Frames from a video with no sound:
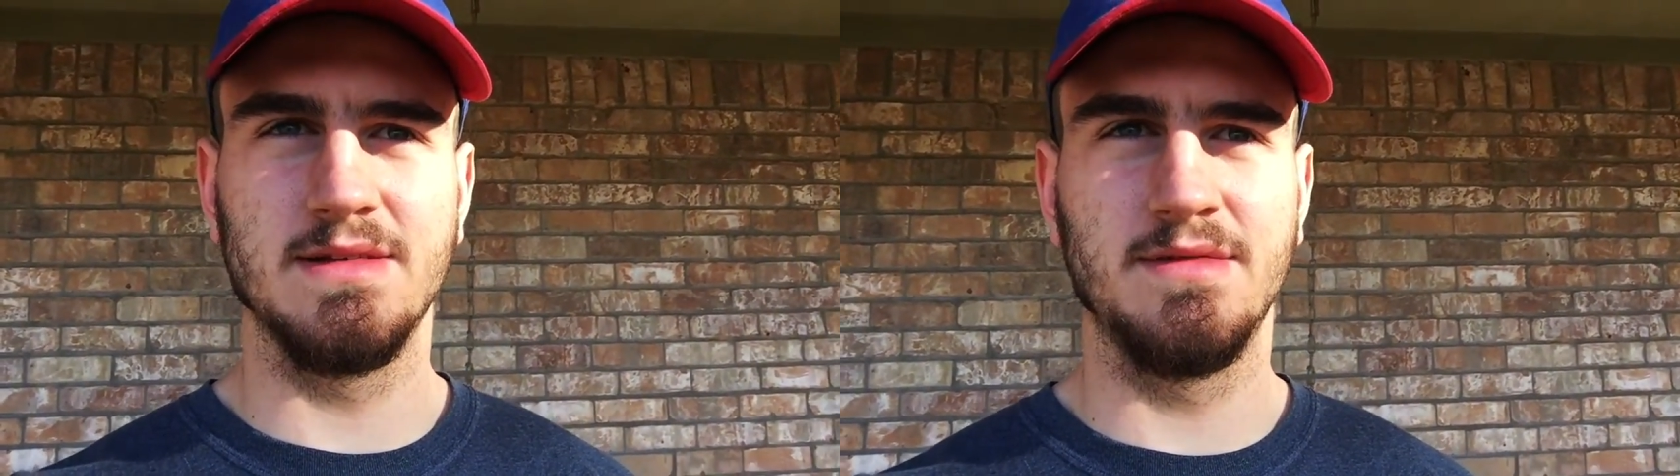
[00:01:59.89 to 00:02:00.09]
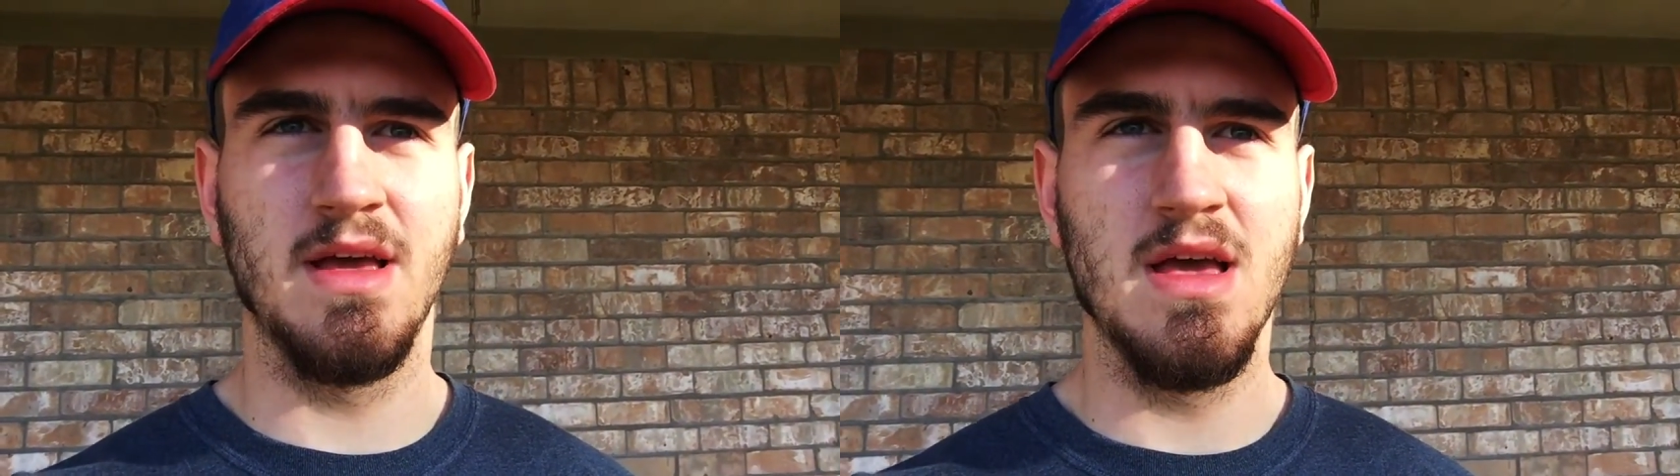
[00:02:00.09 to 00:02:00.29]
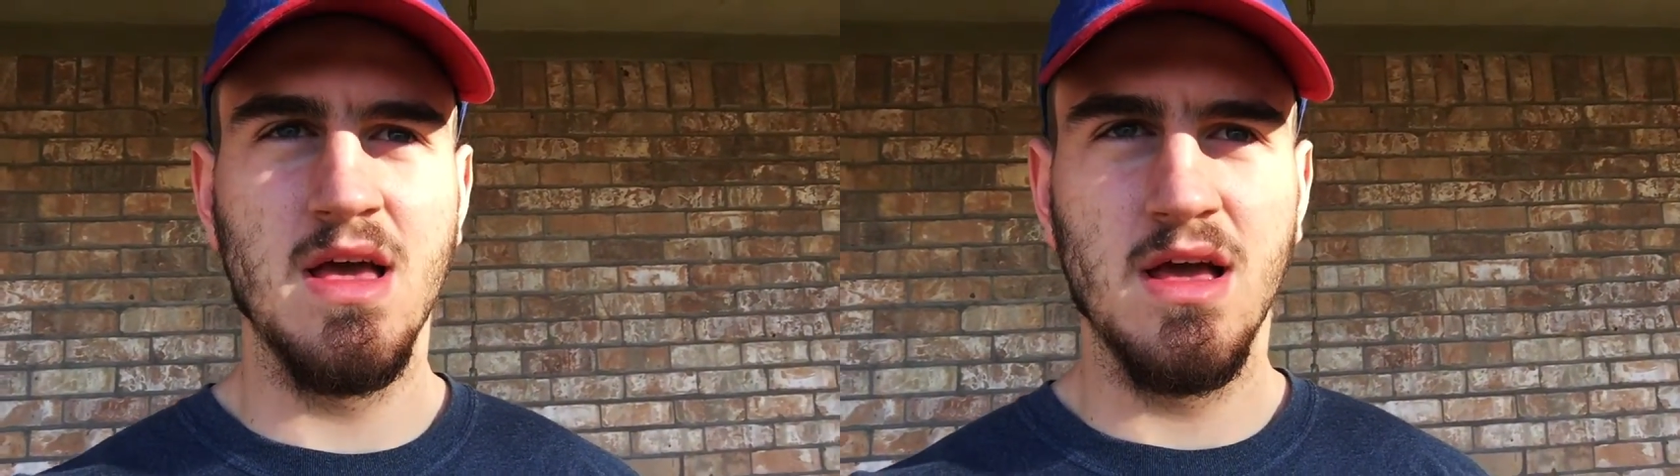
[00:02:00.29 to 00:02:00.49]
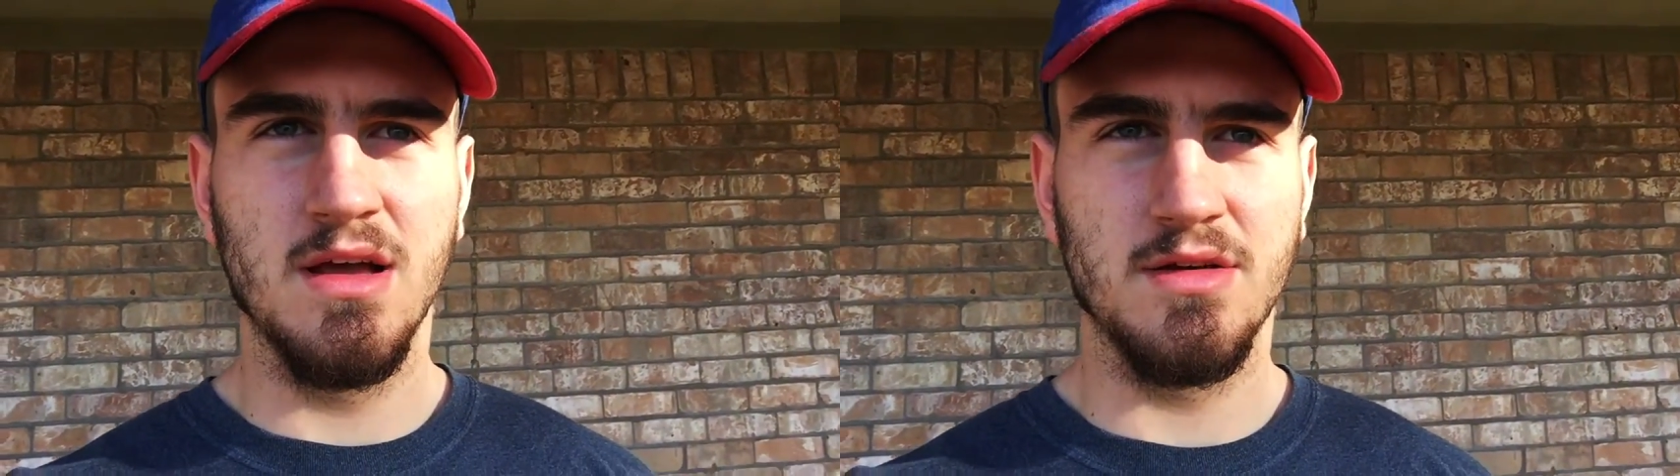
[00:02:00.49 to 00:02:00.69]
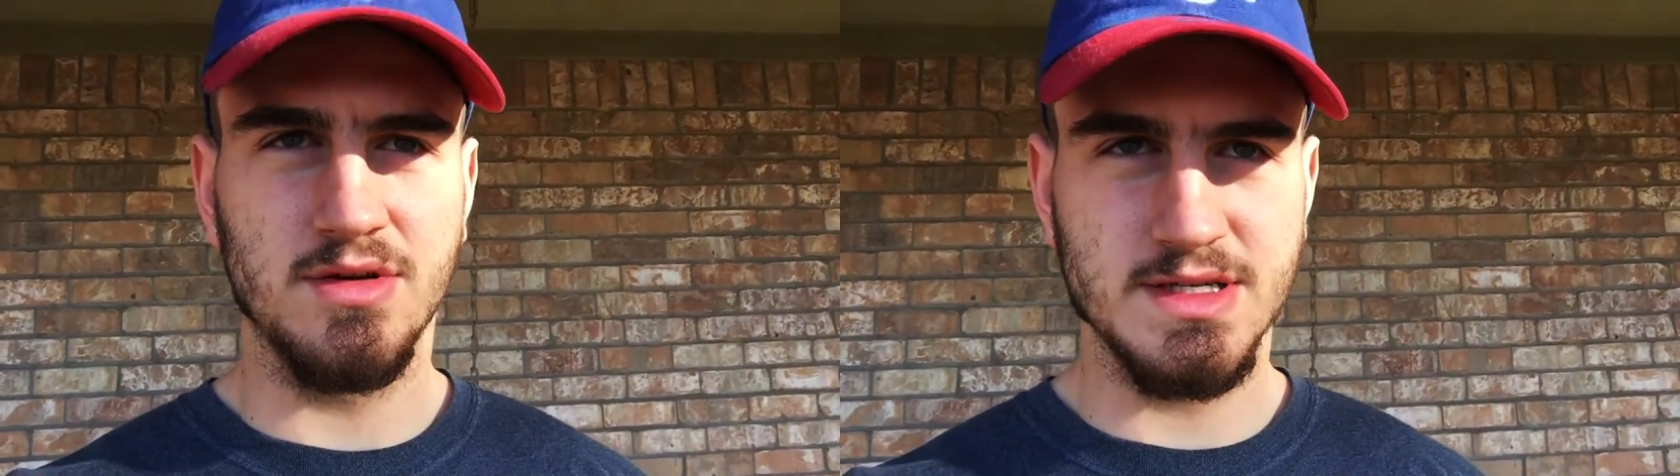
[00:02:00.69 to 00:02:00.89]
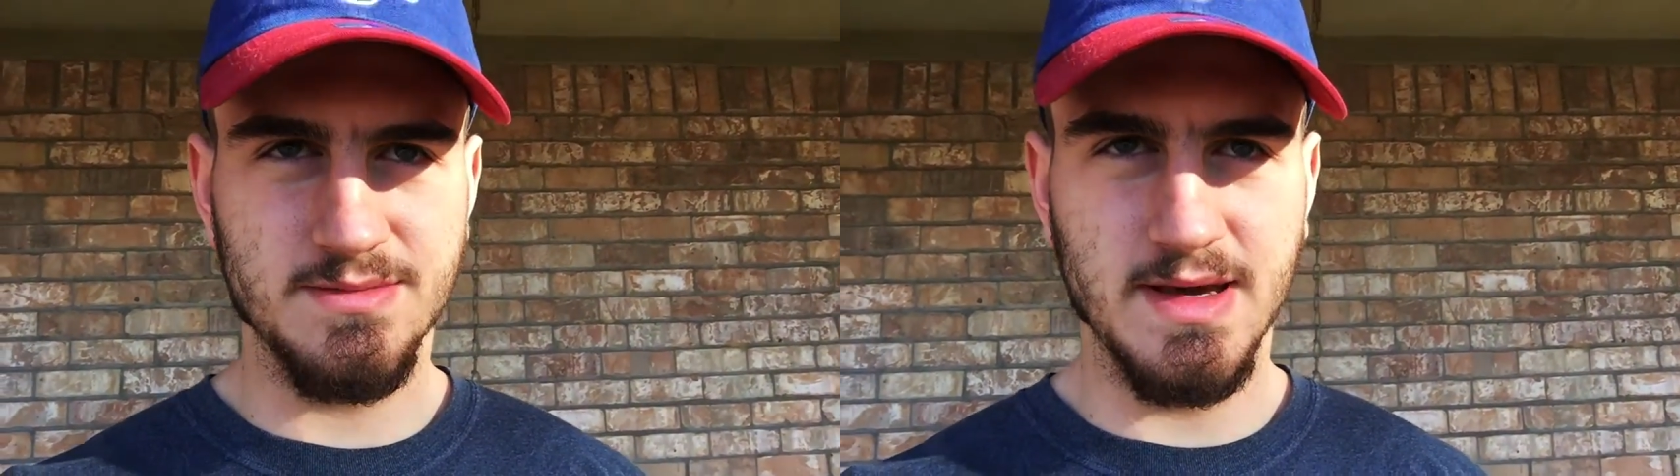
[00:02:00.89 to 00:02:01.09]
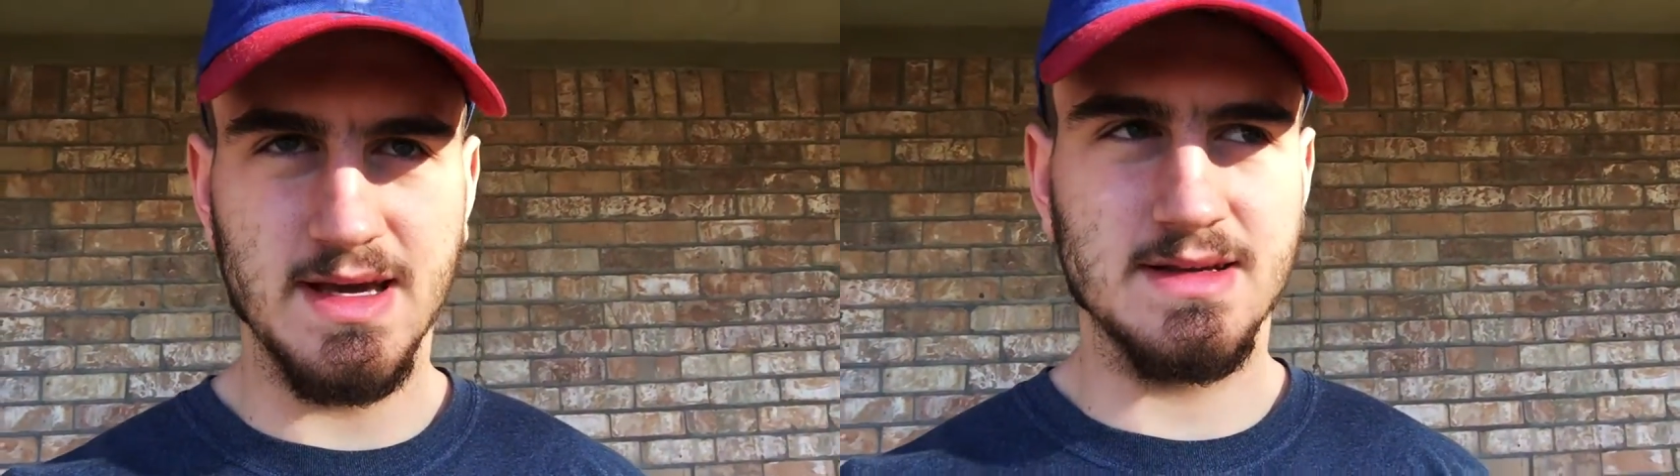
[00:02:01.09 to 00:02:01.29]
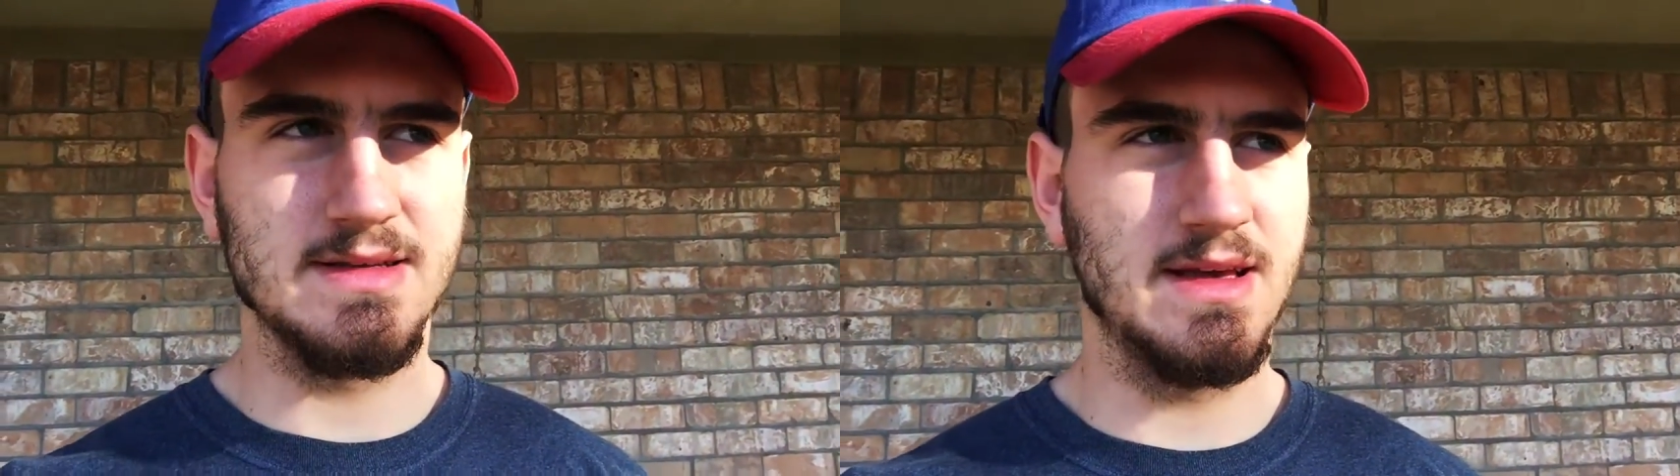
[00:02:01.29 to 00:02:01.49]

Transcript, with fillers: of respects.